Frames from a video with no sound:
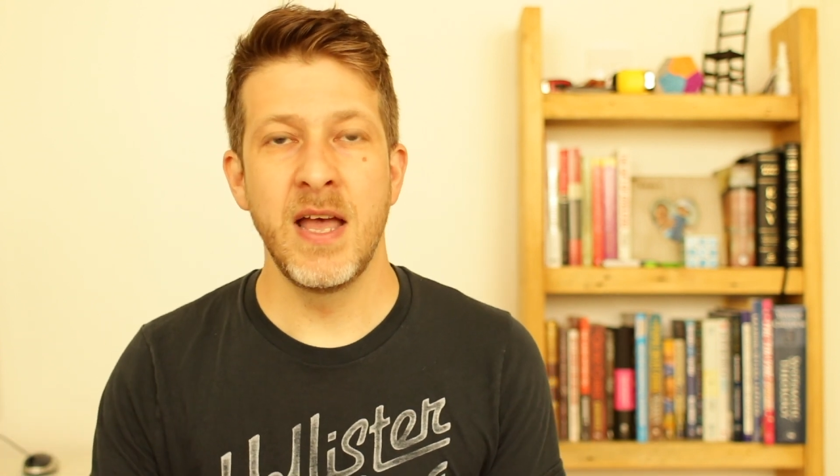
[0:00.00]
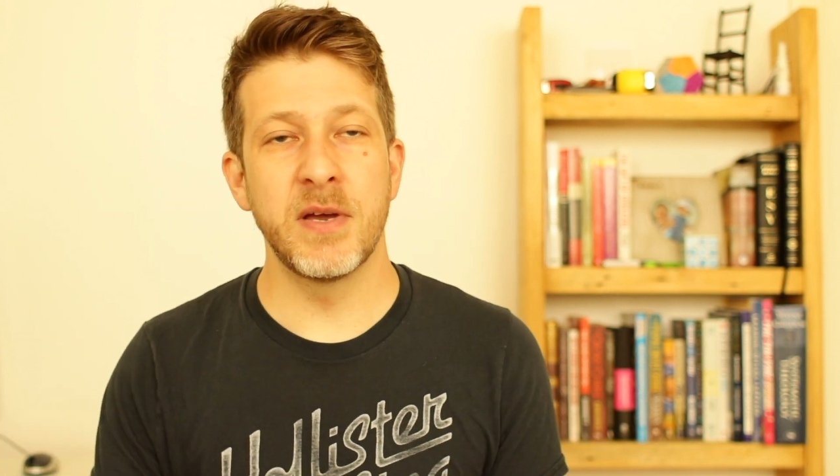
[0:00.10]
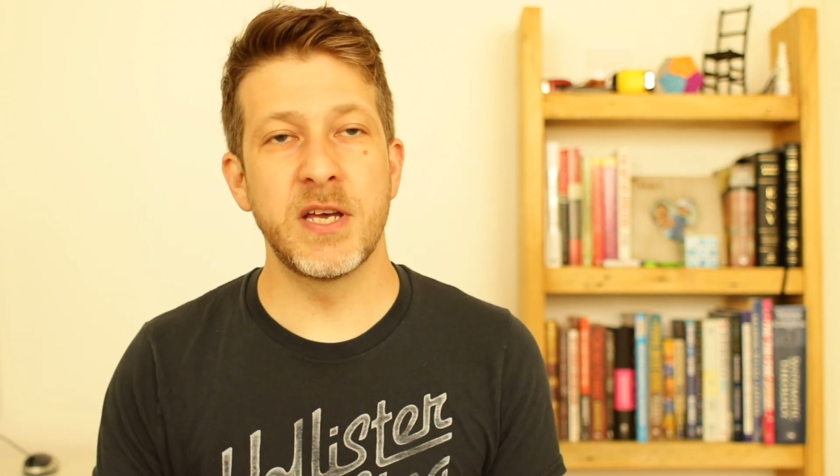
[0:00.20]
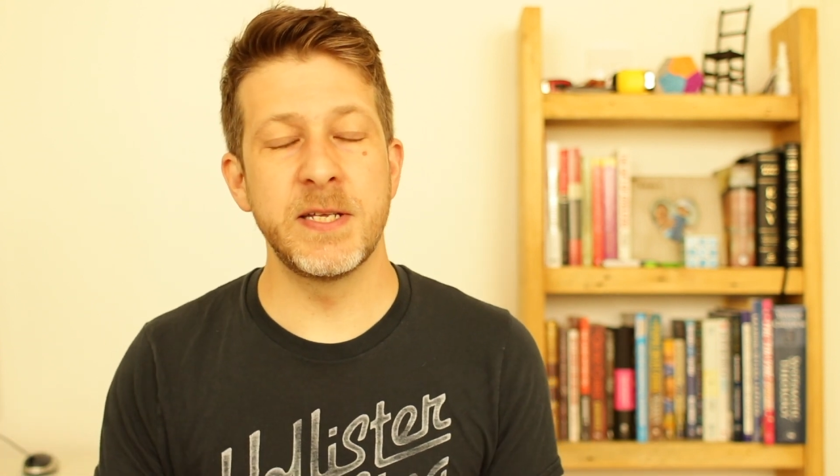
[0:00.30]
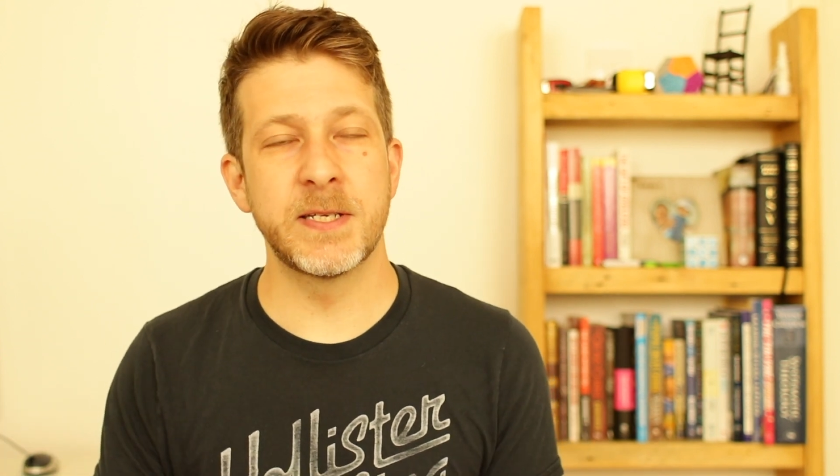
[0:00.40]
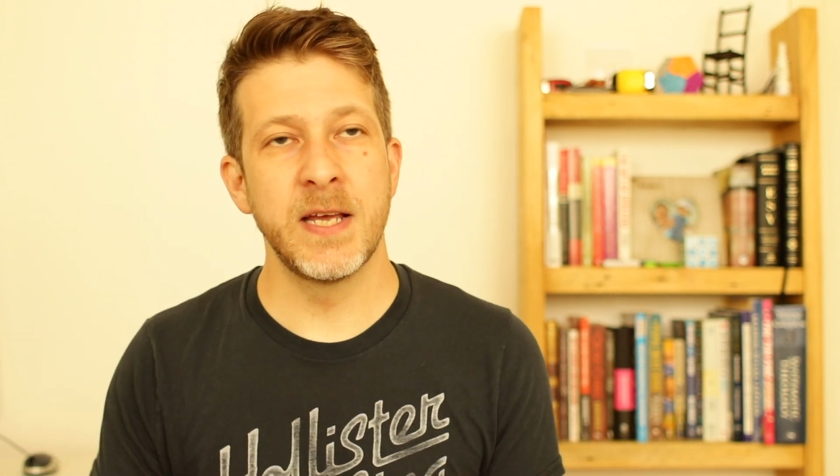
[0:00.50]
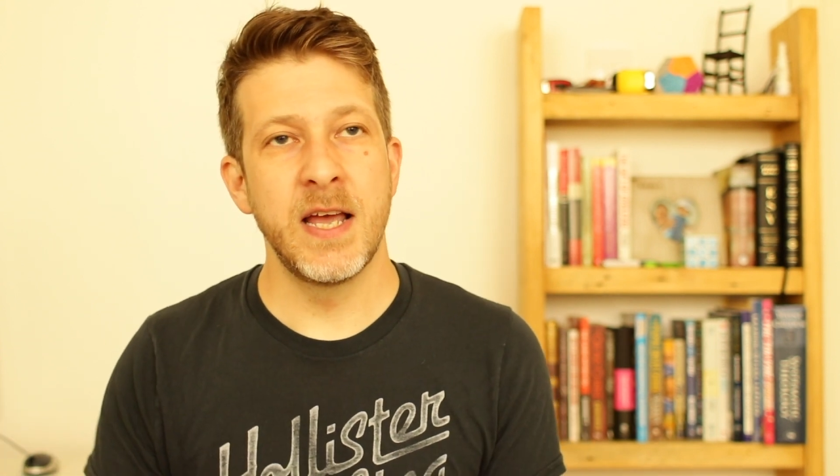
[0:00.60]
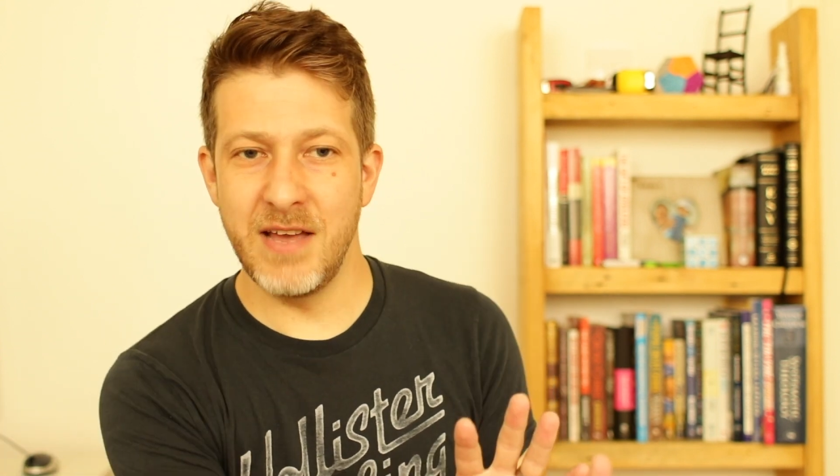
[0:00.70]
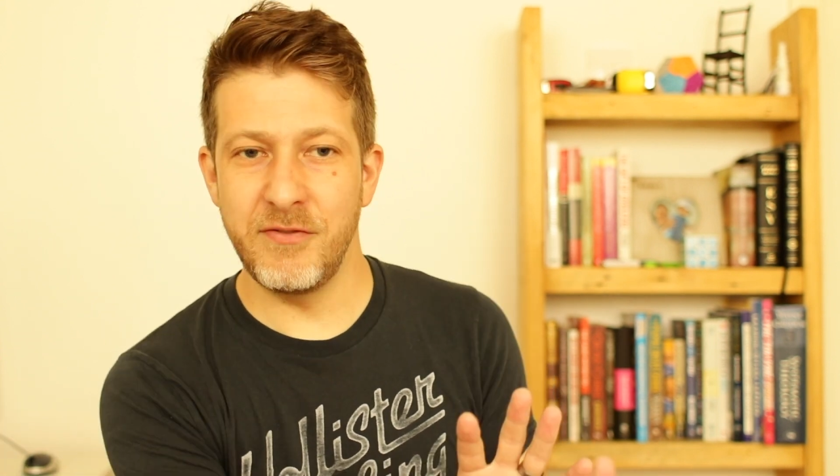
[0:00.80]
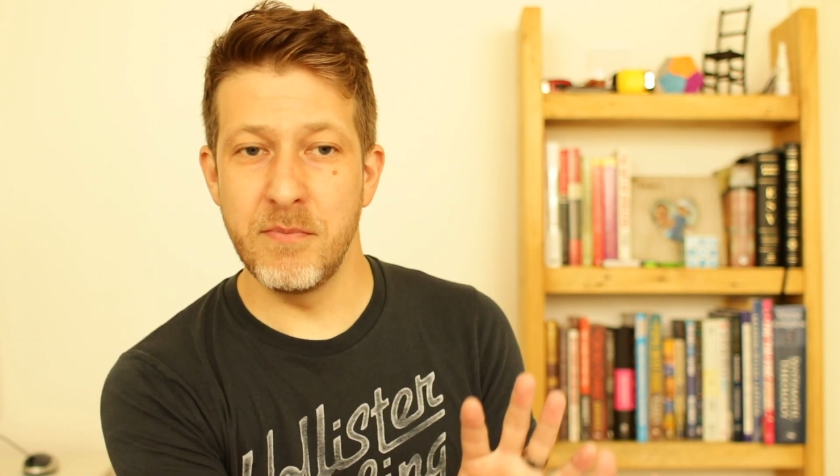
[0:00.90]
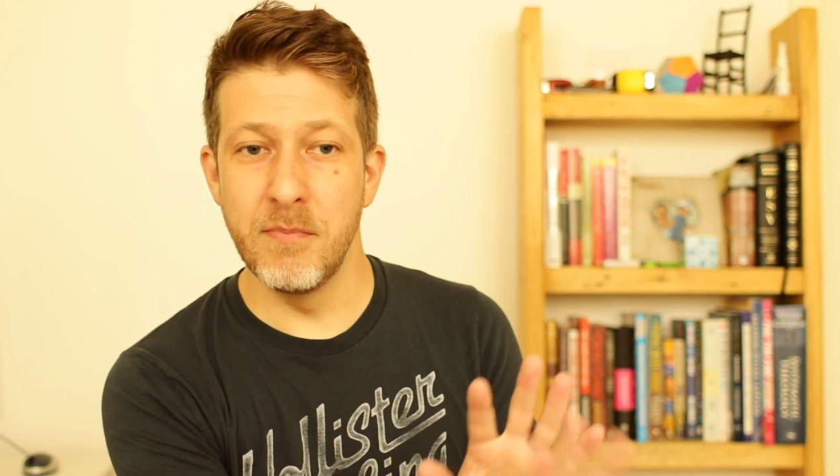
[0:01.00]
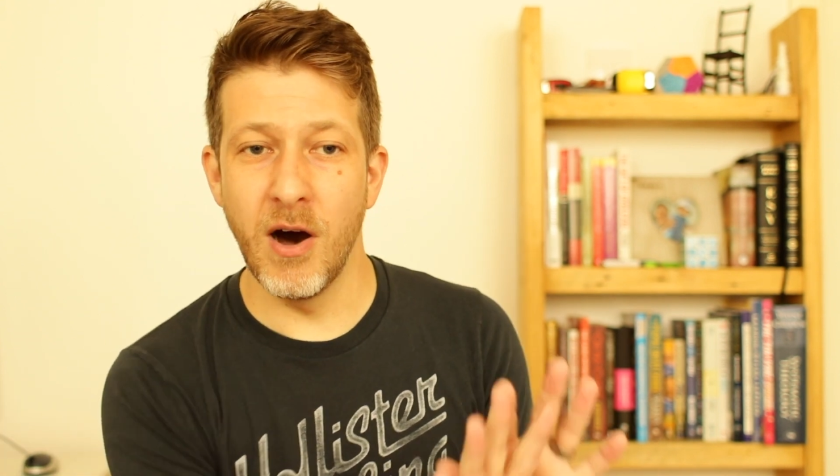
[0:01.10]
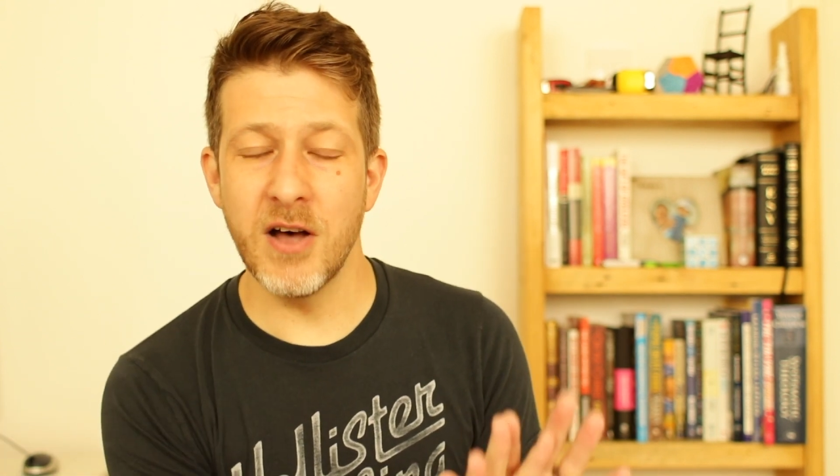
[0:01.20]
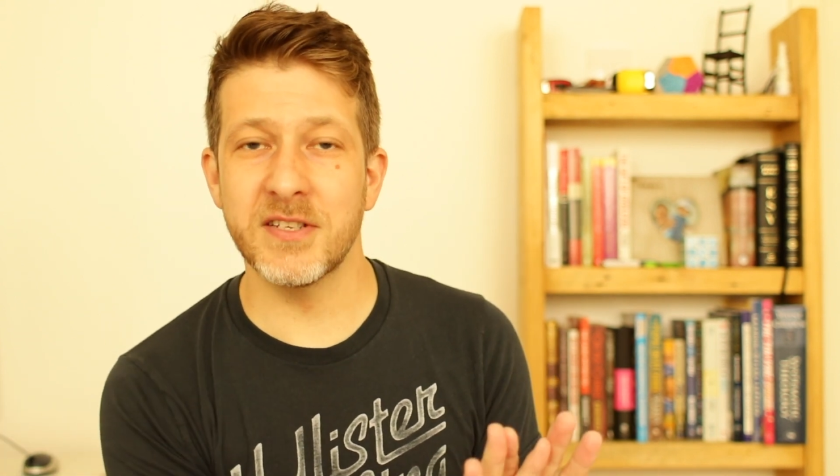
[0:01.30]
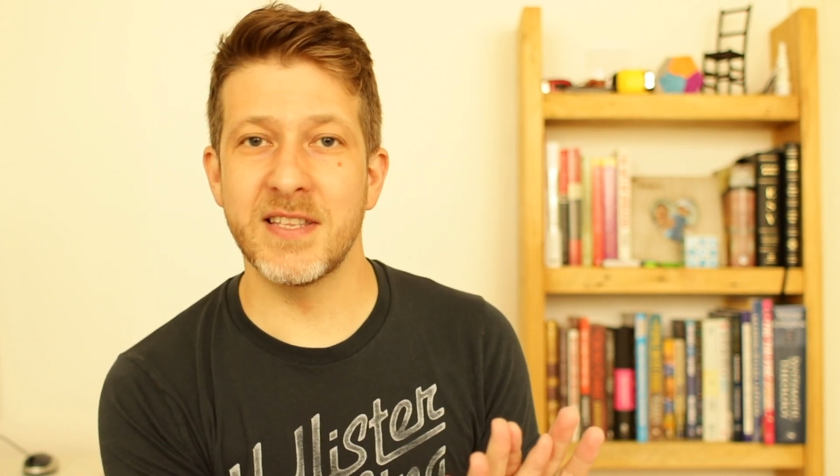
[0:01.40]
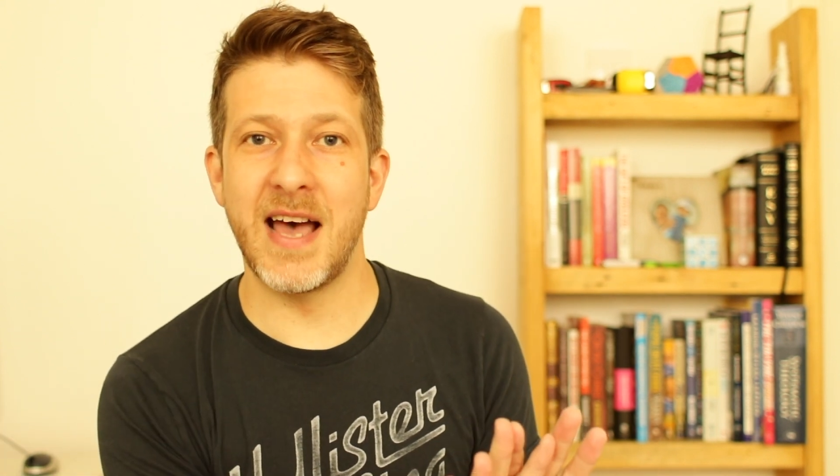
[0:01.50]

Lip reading: because if you mask